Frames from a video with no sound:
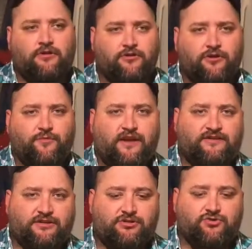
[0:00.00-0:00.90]
learn your
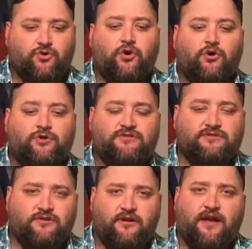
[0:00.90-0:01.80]
basic
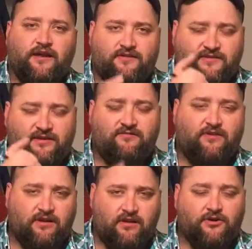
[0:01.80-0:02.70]
controls, learn how to sync
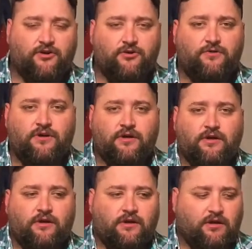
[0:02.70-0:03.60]
video
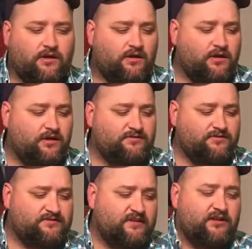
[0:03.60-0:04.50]

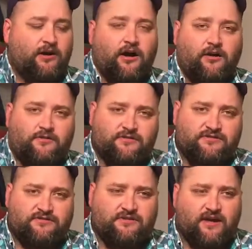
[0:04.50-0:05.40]
to a set of
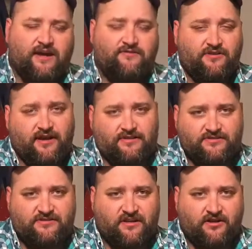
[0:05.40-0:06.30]
goggles. I have a
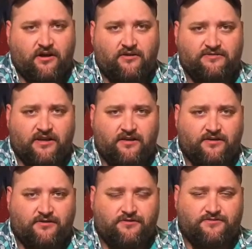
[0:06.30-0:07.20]
nicer set of goggles I
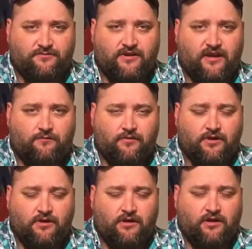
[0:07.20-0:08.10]
use when I
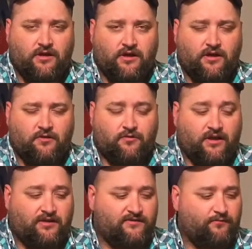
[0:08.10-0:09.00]

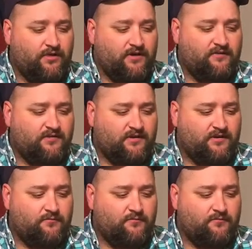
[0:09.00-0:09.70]
race, but